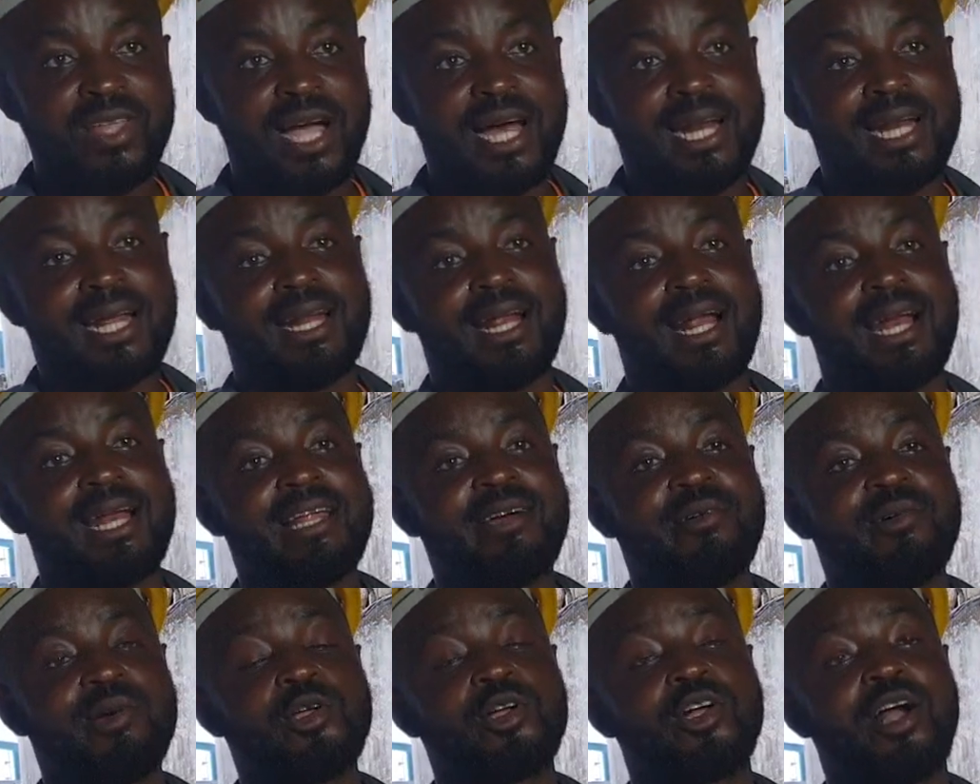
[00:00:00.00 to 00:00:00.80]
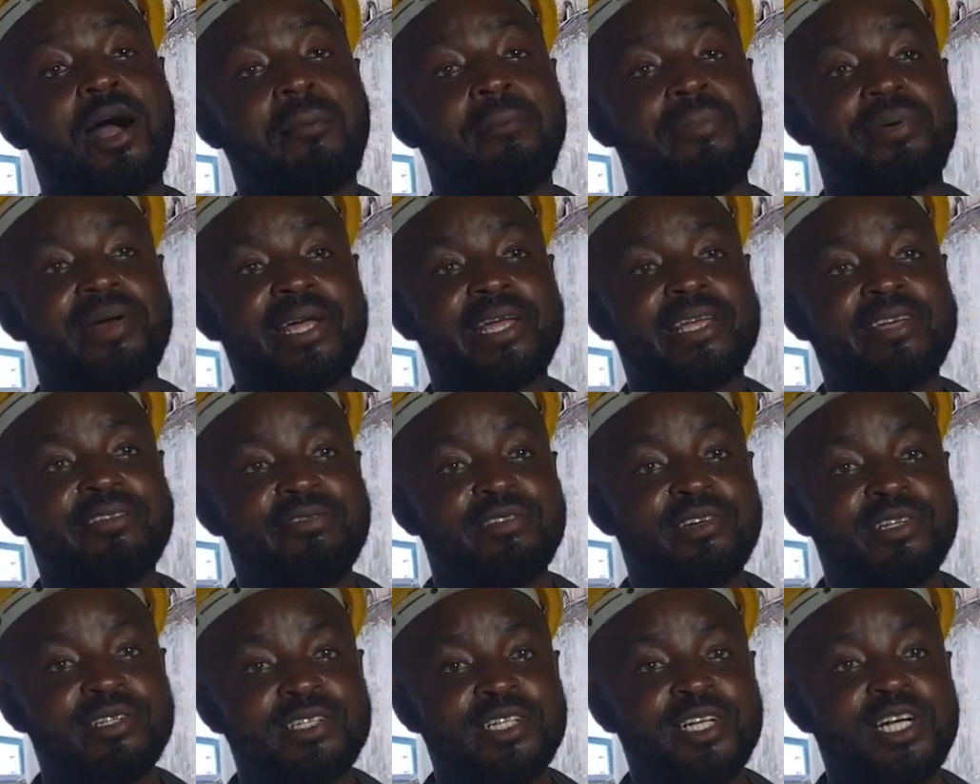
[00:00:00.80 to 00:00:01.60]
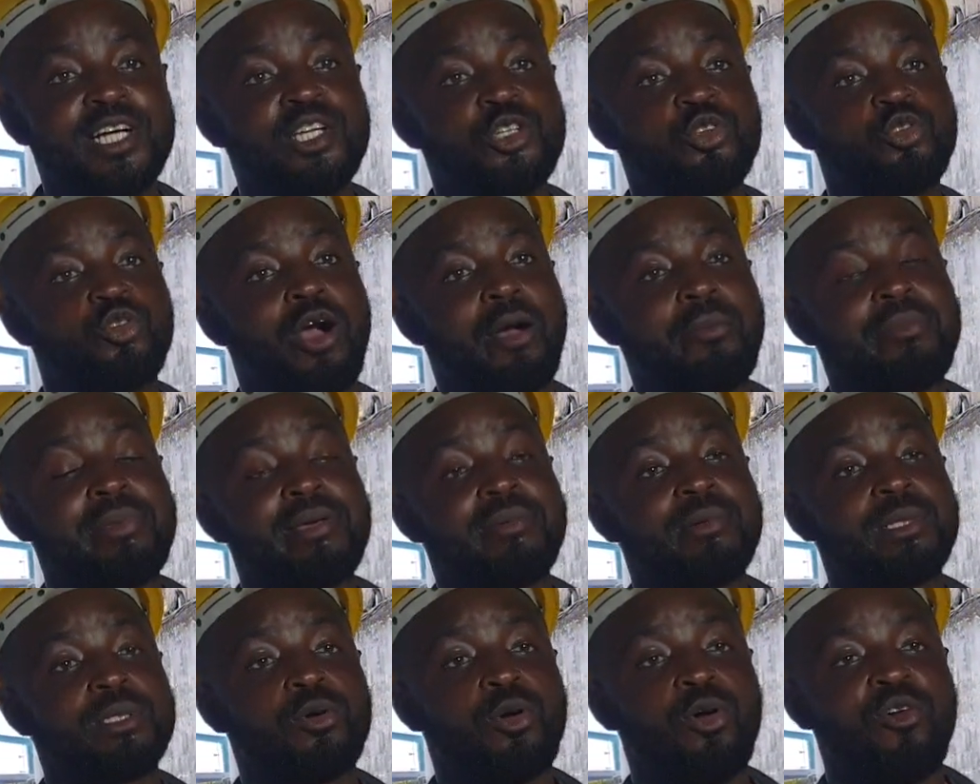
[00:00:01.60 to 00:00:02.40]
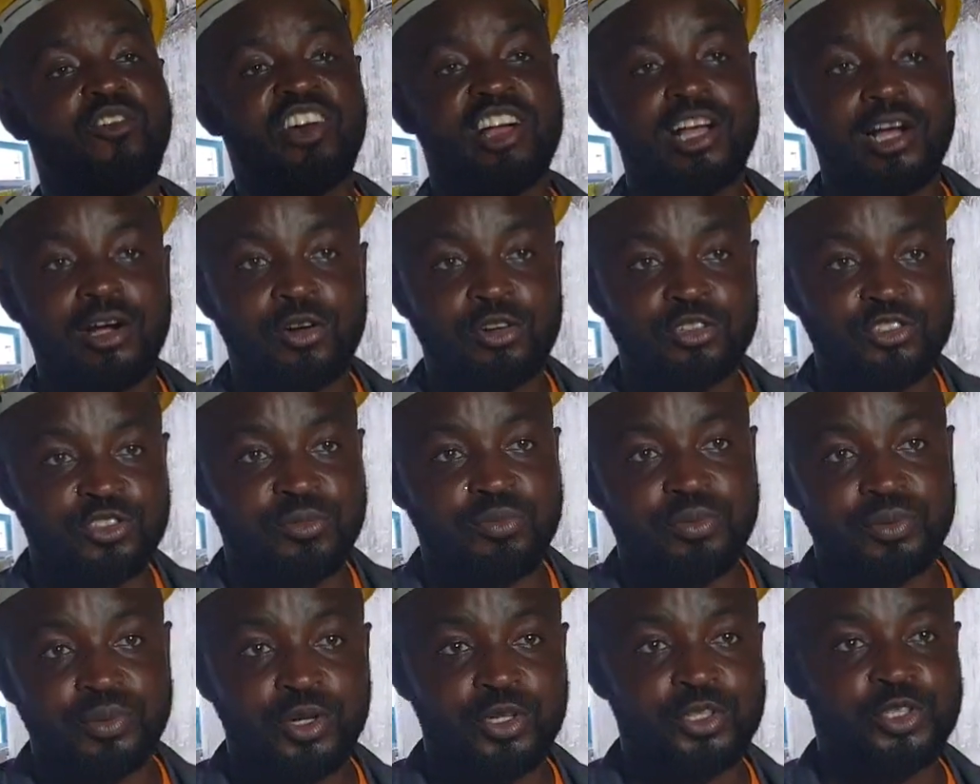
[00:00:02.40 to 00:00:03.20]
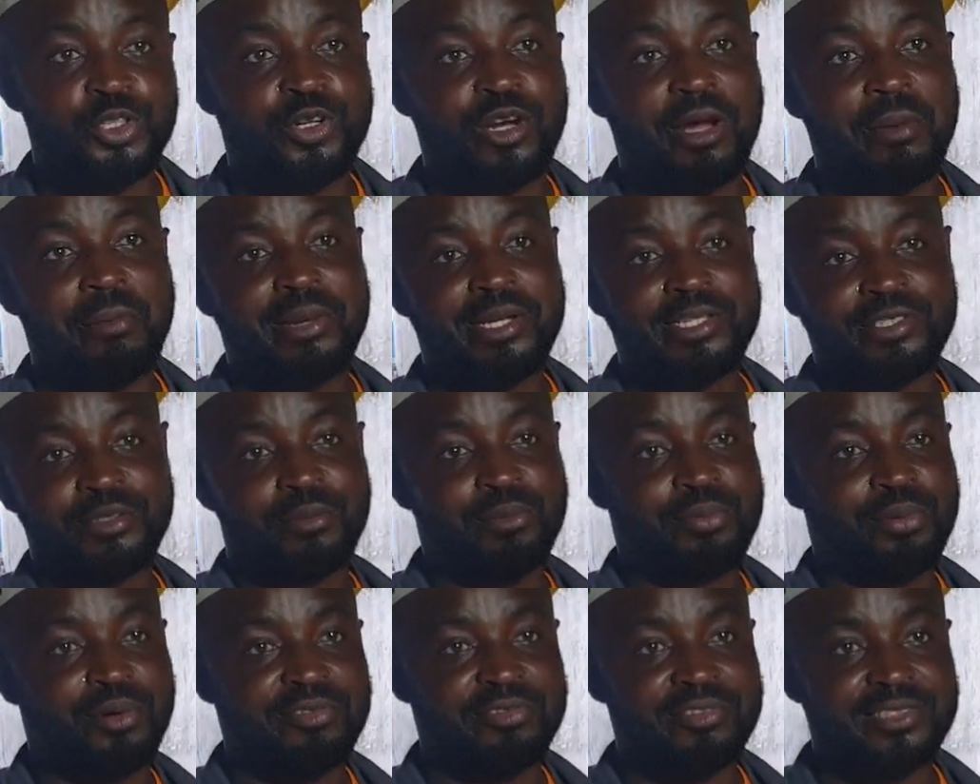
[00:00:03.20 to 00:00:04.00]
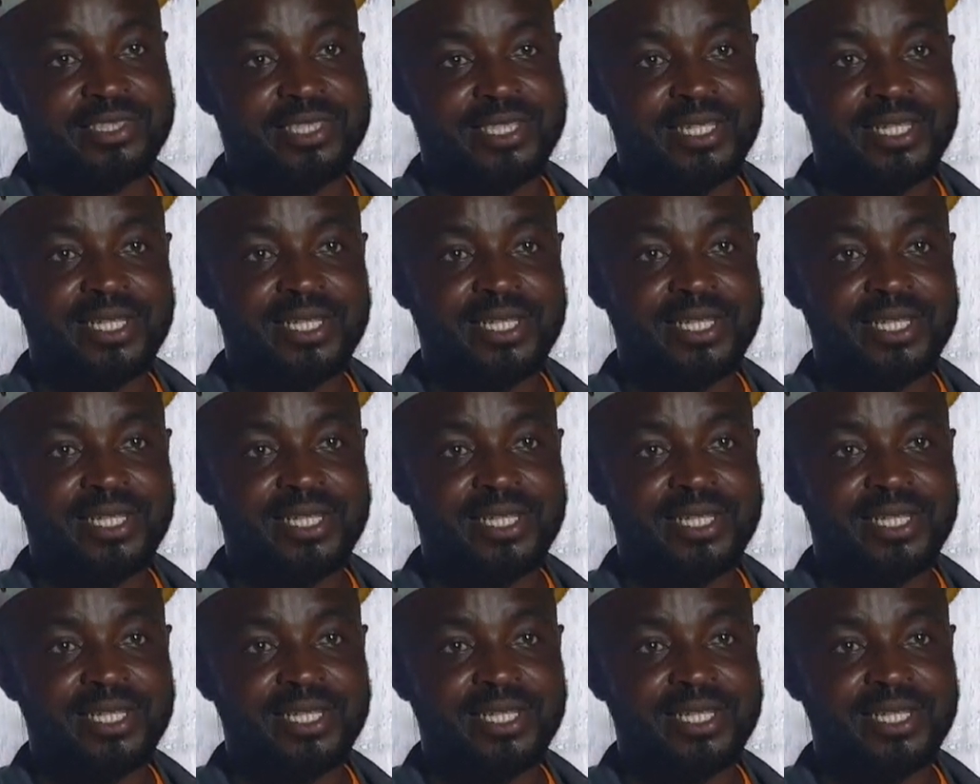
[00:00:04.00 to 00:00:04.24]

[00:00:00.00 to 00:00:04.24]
And at that level, you can break even, you can be able to cover your cost of production and make some profit.